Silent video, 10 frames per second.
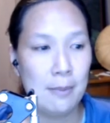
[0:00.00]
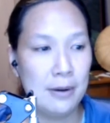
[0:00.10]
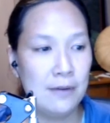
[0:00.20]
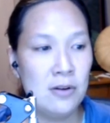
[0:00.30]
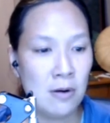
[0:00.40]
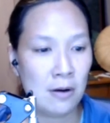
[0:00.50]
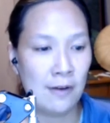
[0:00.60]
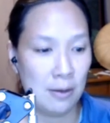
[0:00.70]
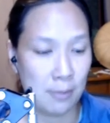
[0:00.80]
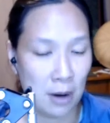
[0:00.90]
But if you are
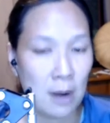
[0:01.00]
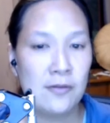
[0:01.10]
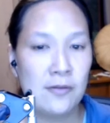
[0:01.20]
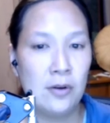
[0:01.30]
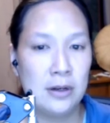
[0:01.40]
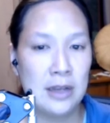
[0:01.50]
very purposeful in